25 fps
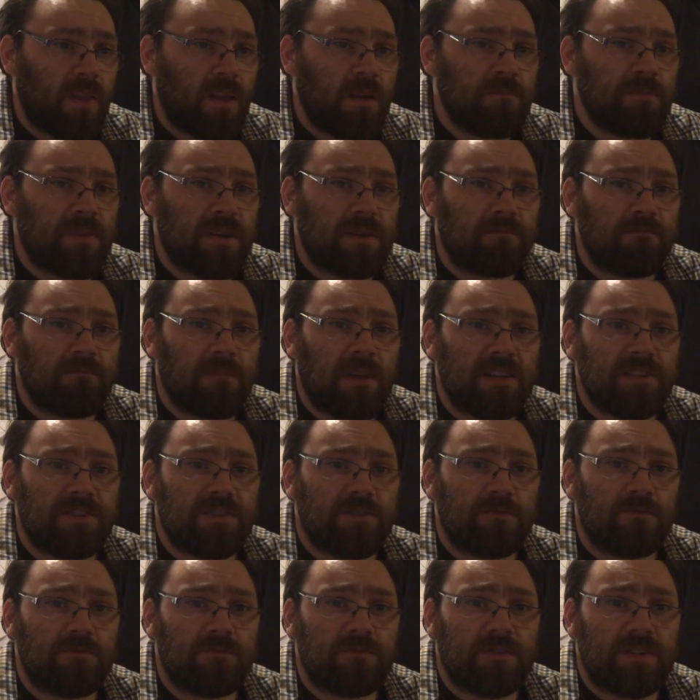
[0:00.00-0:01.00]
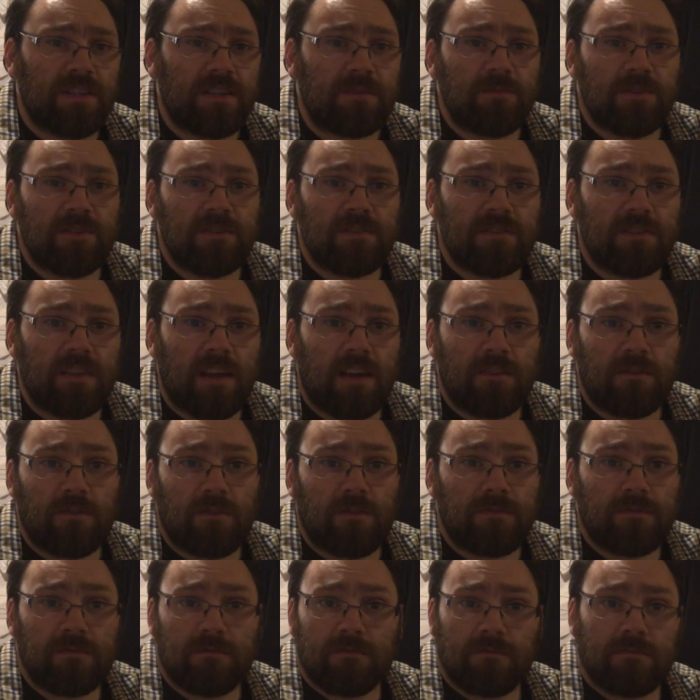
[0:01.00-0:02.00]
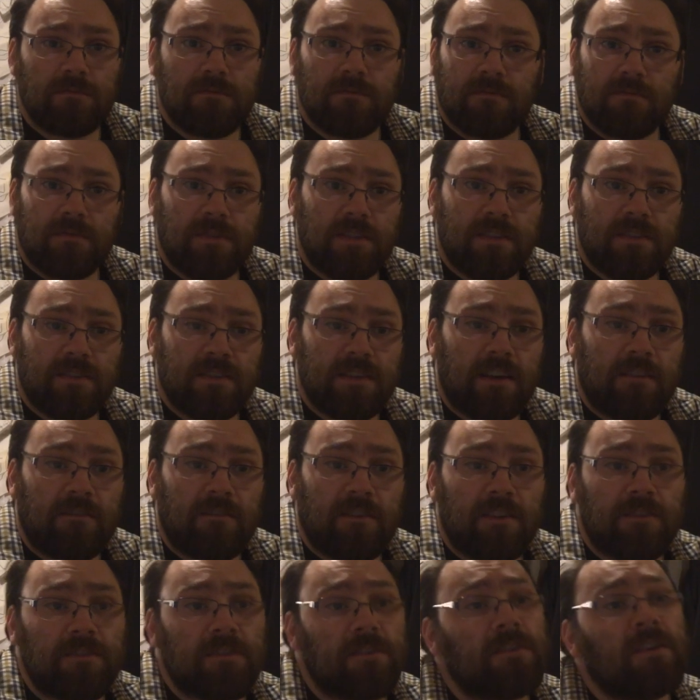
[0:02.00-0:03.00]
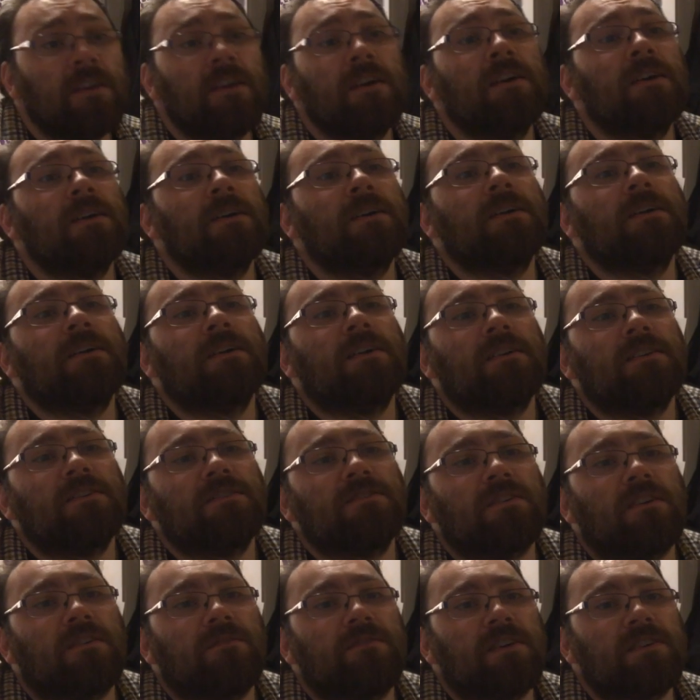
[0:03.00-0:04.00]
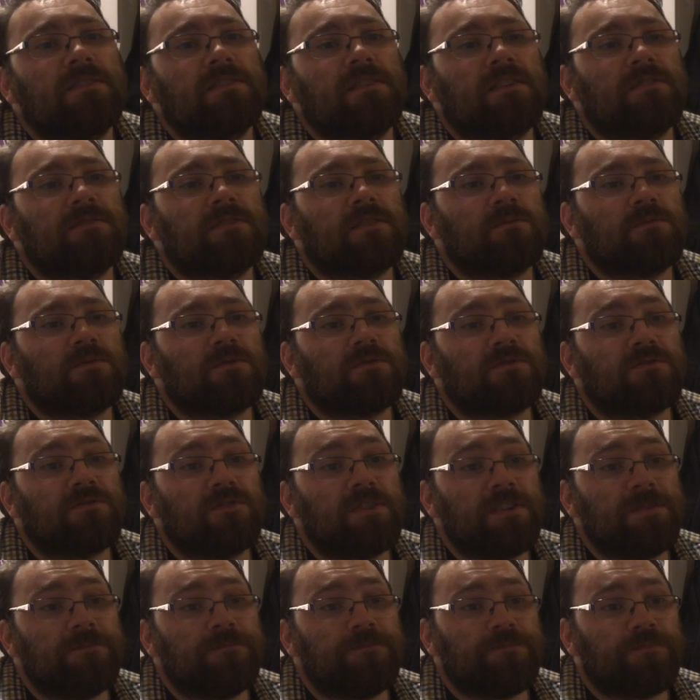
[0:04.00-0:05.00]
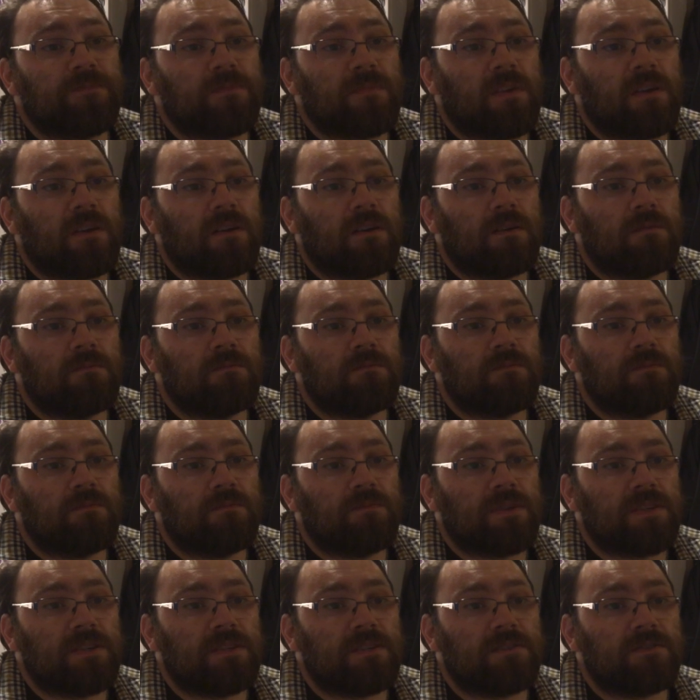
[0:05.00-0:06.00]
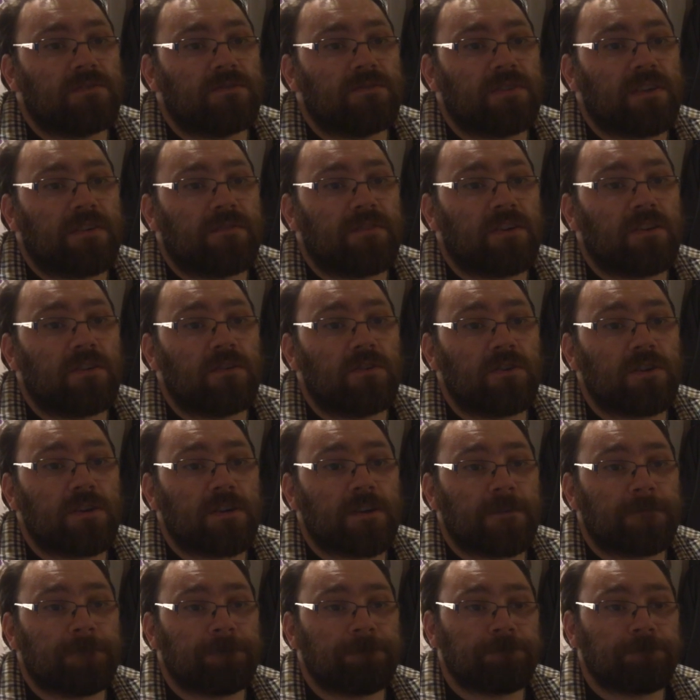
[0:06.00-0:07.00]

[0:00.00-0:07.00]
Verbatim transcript: Big magical demon standoff in the Tower of London. So if that sounds up your street, um, please do give it a look.